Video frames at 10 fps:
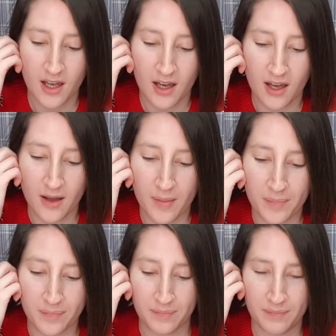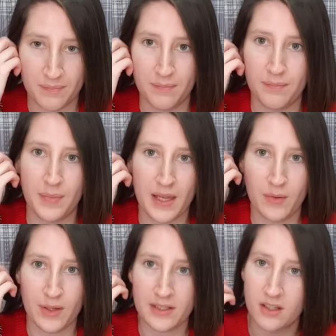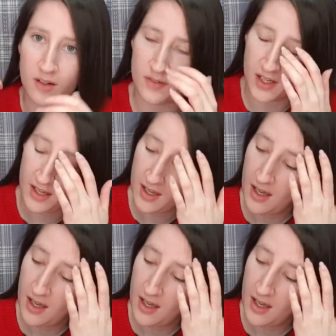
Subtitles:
penguin cover